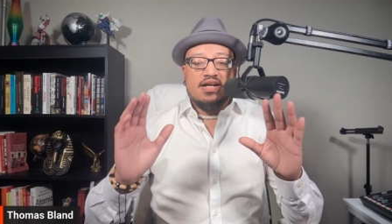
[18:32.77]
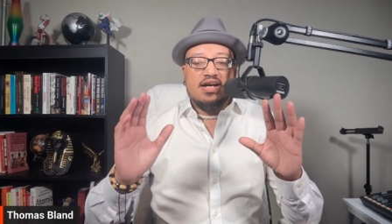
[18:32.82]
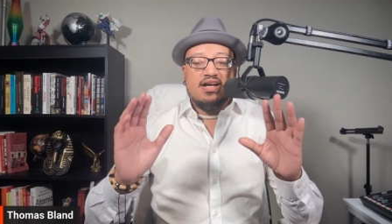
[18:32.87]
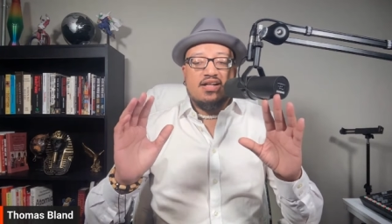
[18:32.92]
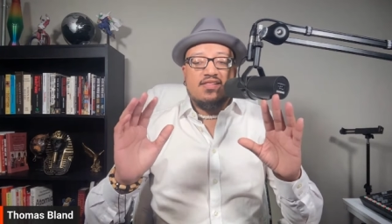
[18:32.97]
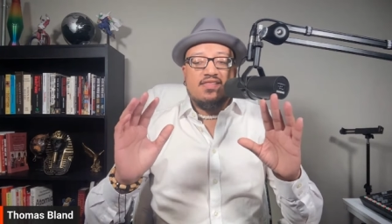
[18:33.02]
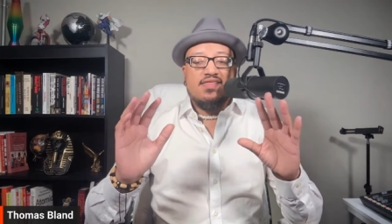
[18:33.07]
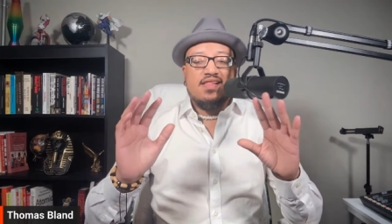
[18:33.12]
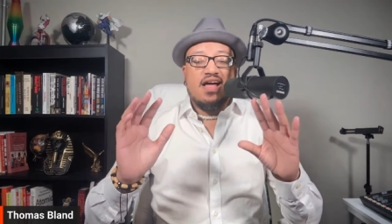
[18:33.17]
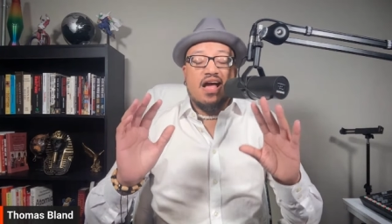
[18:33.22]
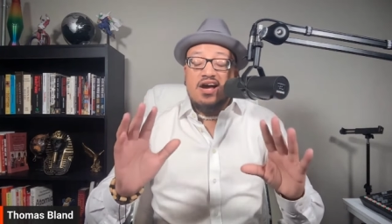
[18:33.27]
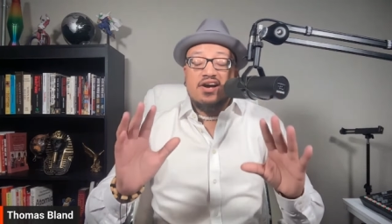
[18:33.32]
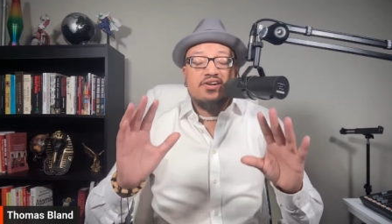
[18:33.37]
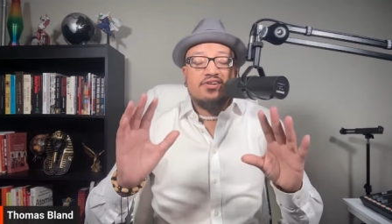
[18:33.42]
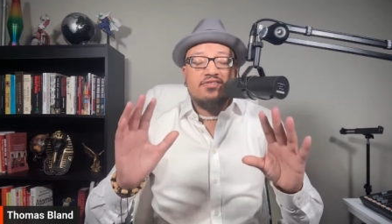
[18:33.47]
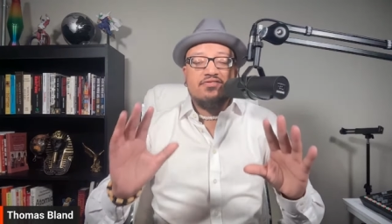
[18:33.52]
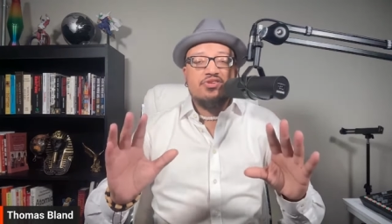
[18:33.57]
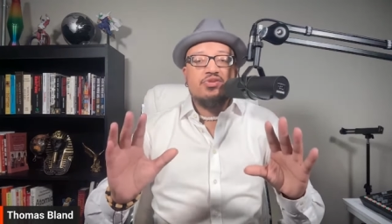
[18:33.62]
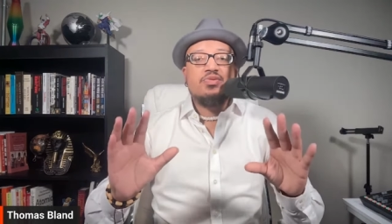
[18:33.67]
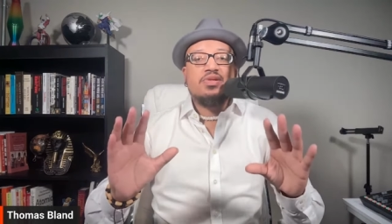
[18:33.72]
A
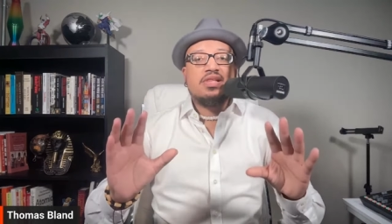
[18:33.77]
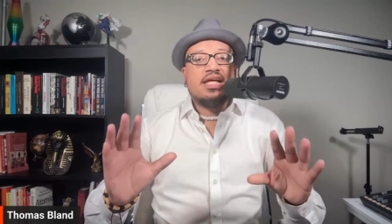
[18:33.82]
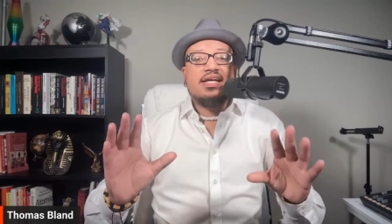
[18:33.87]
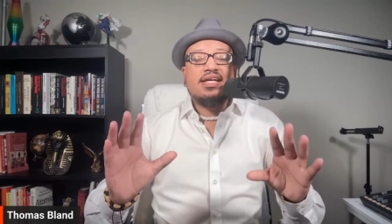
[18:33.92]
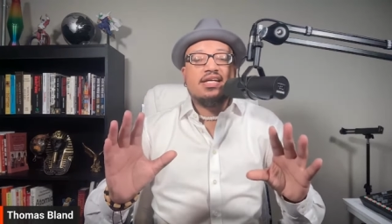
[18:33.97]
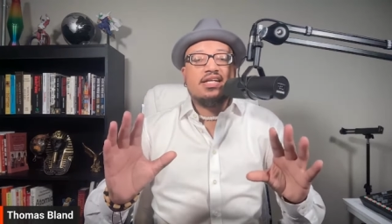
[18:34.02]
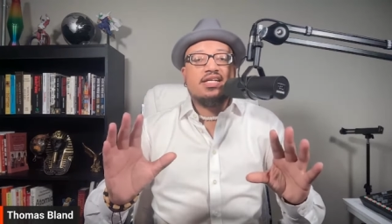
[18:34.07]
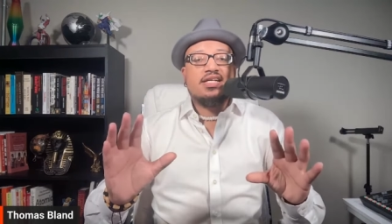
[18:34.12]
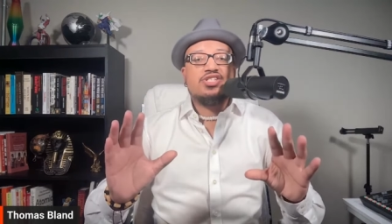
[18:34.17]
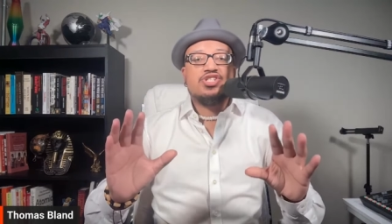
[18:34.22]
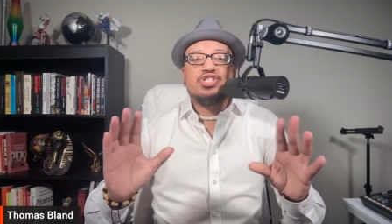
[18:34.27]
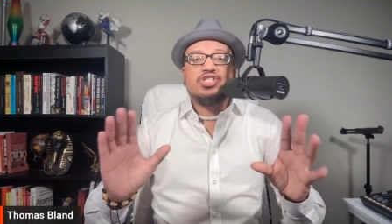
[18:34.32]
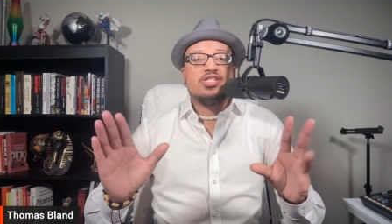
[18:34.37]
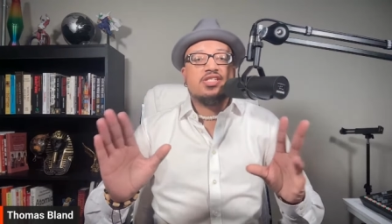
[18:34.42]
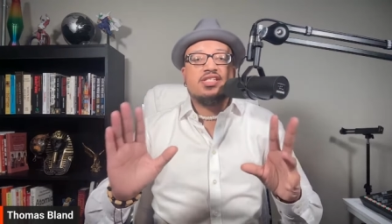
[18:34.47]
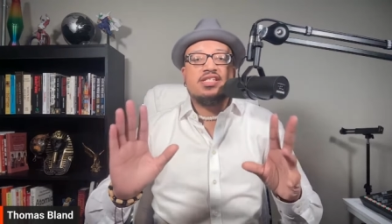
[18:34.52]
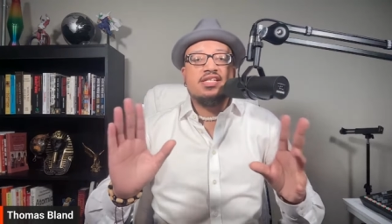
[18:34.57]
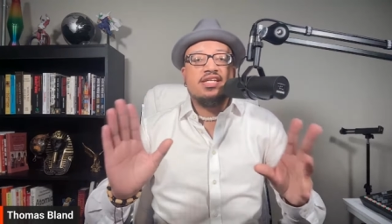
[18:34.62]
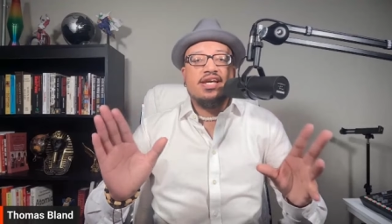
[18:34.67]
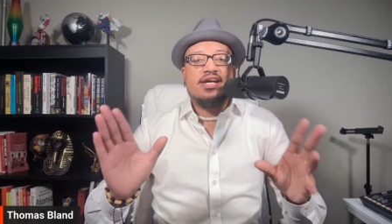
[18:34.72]
lot of you ladies
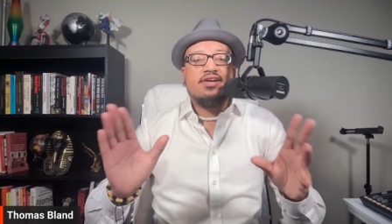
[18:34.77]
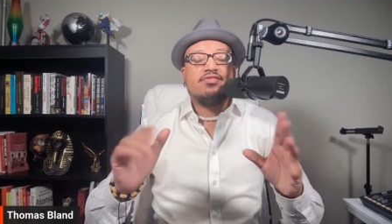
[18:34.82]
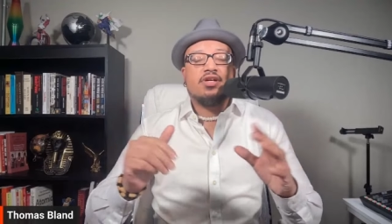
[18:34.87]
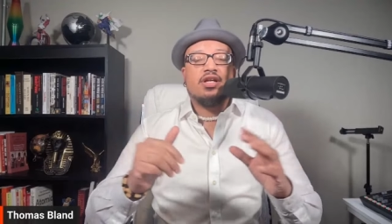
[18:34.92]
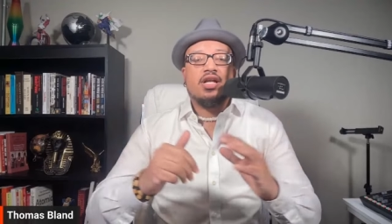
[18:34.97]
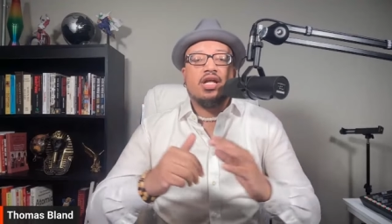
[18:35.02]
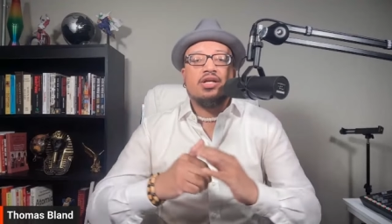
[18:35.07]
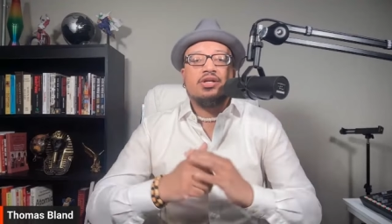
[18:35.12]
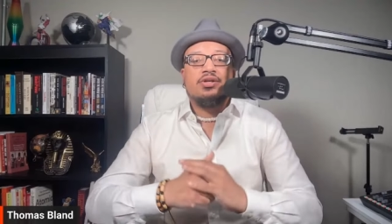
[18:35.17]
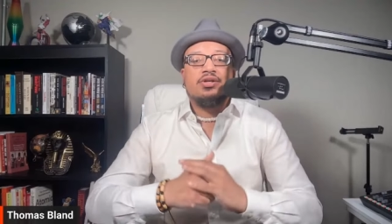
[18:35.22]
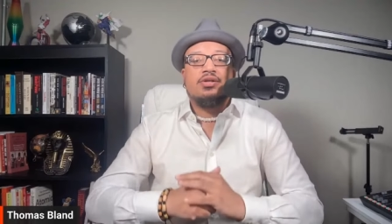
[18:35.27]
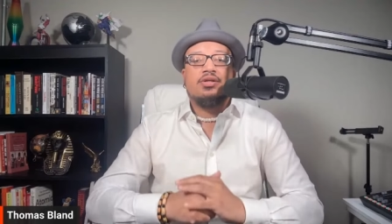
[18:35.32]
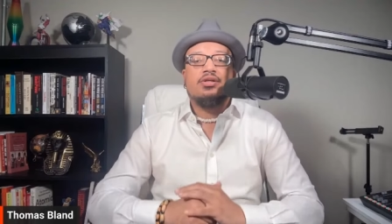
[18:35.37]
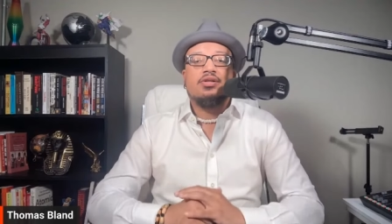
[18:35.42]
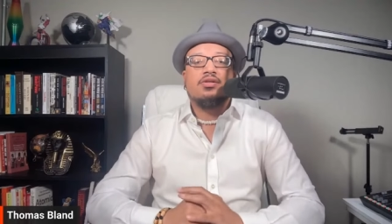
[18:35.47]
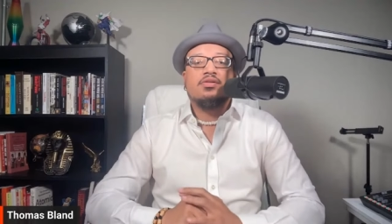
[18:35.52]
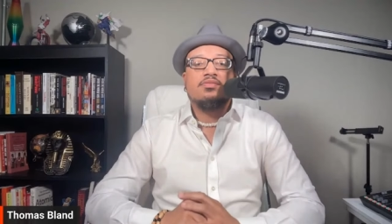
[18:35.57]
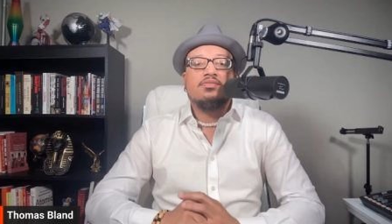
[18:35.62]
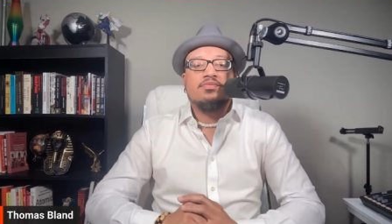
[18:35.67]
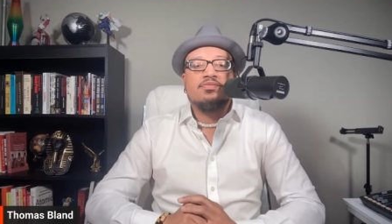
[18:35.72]
just never
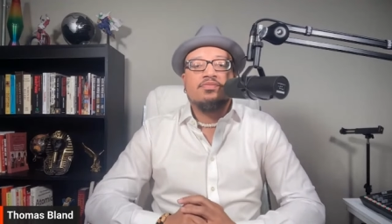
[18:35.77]
learn.